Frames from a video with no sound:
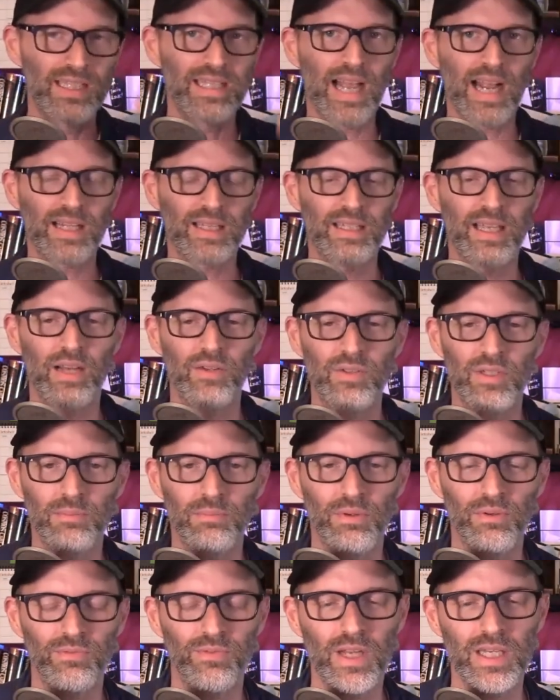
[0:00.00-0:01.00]
exactly how
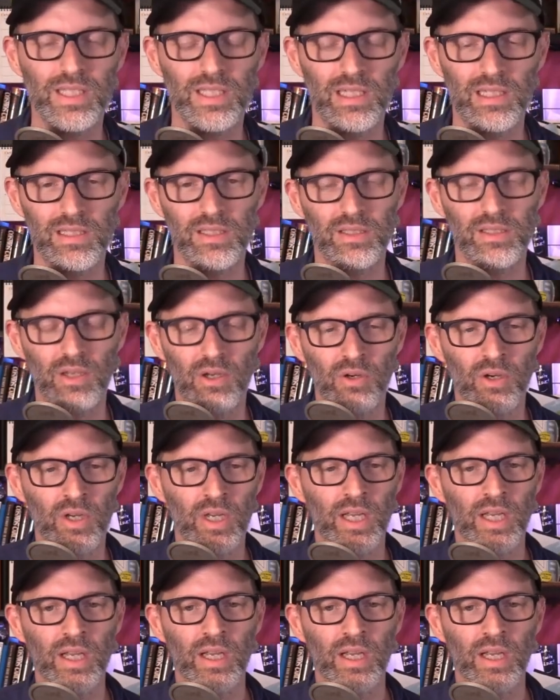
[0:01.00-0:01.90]
deep your face is. So